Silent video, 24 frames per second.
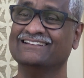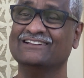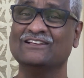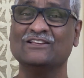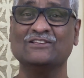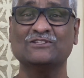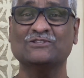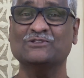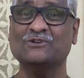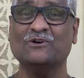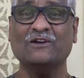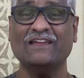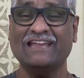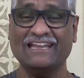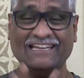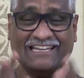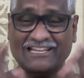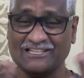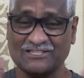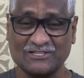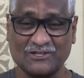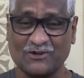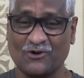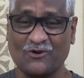So it
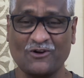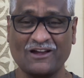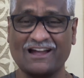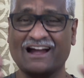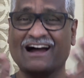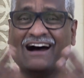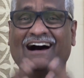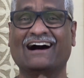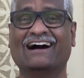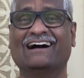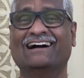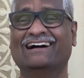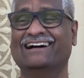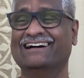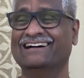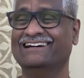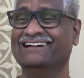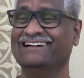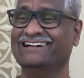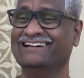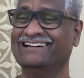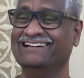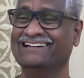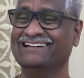is yoga.
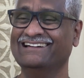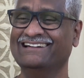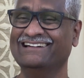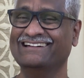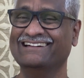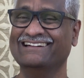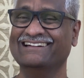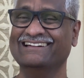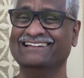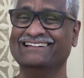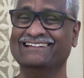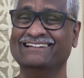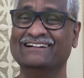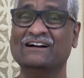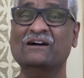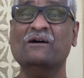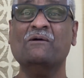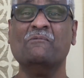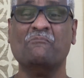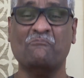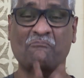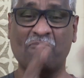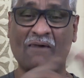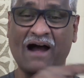
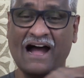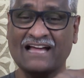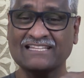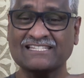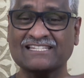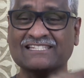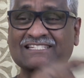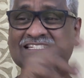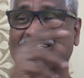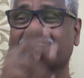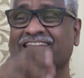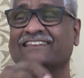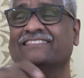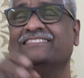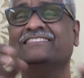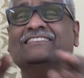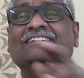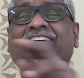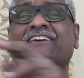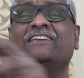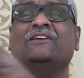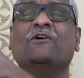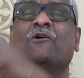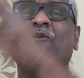Master
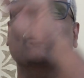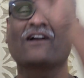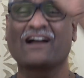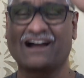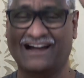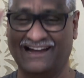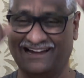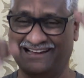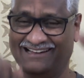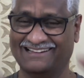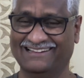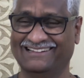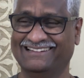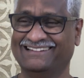the yoga.